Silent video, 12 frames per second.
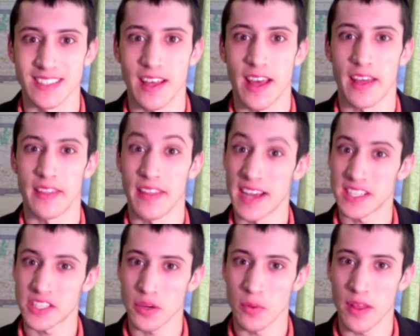And that's
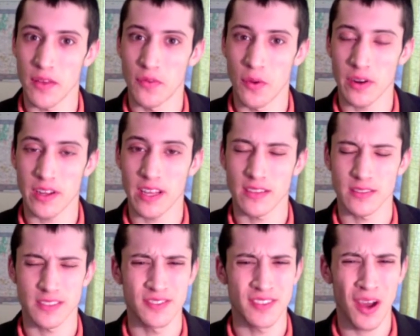your weather forecast.
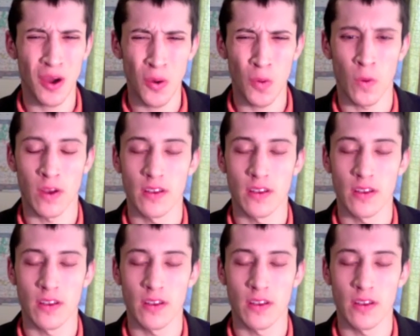No.